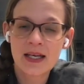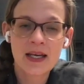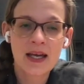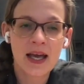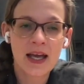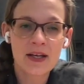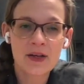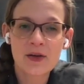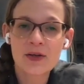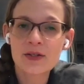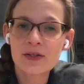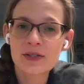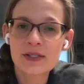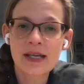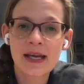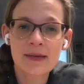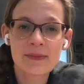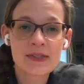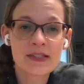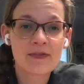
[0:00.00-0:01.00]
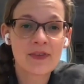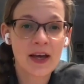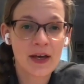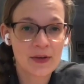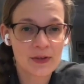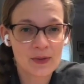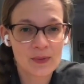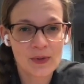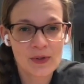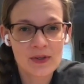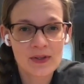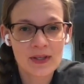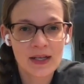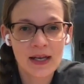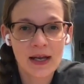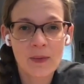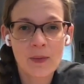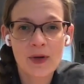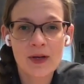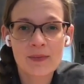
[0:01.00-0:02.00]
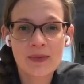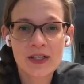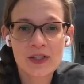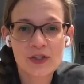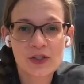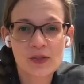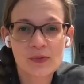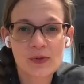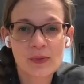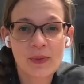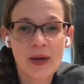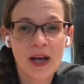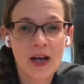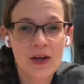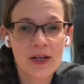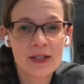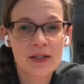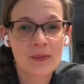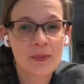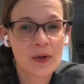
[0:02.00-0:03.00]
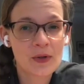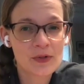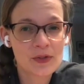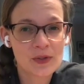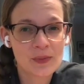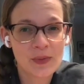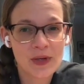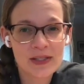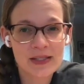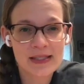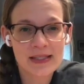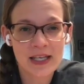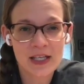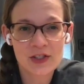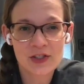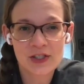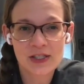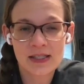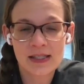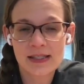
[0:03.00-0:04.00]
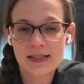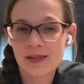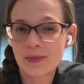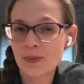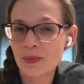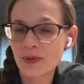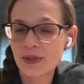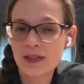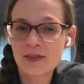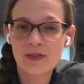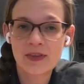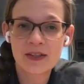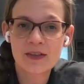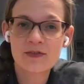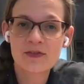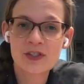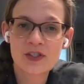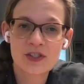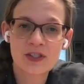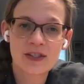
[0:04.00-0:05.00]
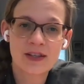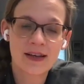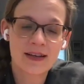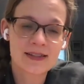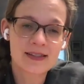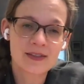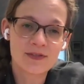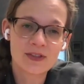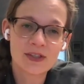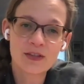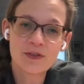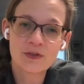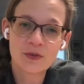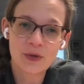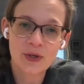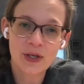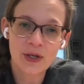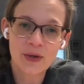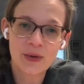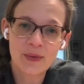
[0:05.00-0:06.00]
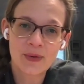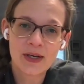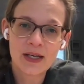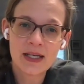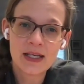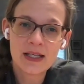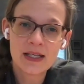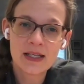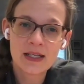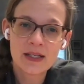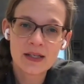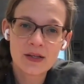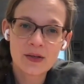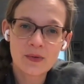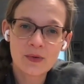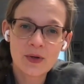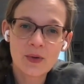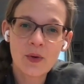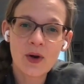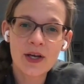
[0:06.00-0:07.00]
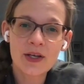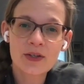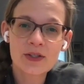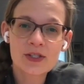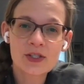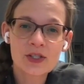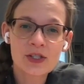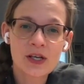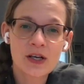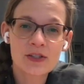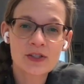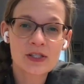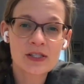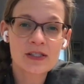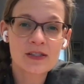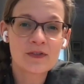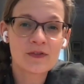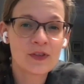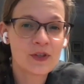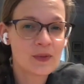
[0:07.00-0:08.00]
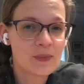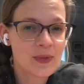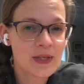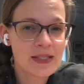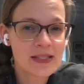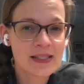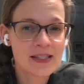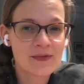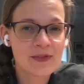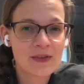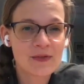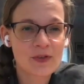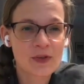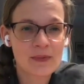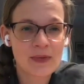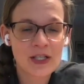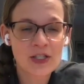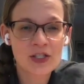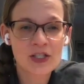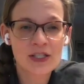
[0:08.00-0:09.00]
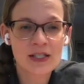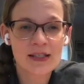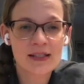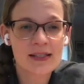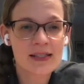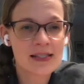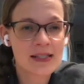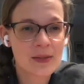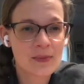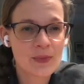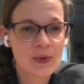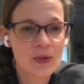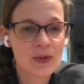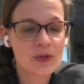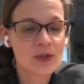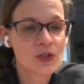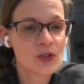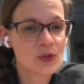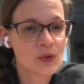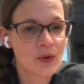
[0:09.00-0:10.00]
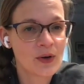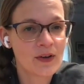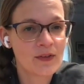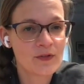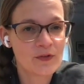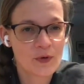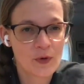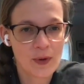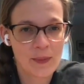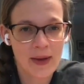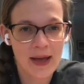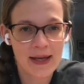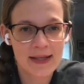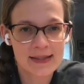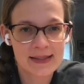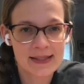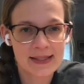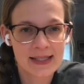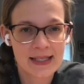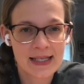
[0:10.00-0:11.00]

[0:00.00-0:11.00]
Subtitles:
I know your time is valuable, and I want to make sure preparing the poster presentation is a brief and efficient activity for you. We want you to share just a few pieces of information in a simple, short format.